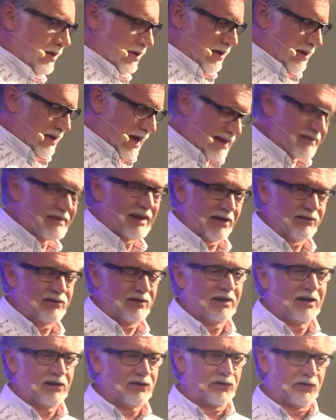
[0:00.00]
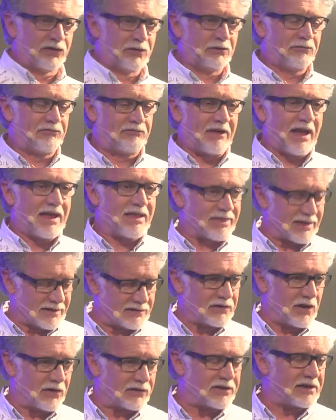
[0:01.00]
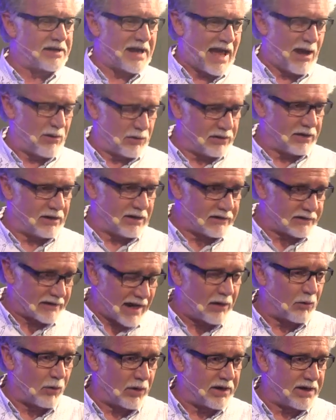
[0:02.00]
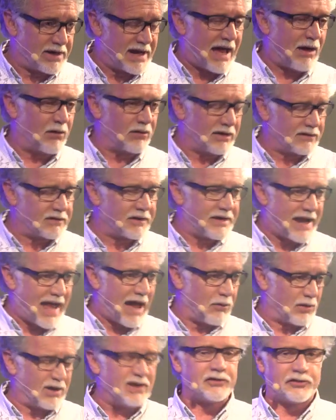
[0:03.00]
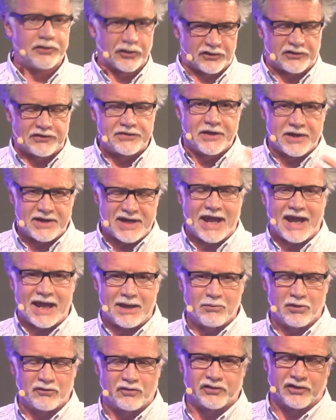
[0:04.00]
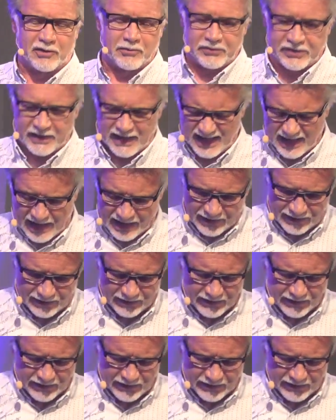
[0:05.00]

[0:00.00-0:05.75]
That's actually true. Faith is not a noun. You understand what a noun is? A noun is just the name of something like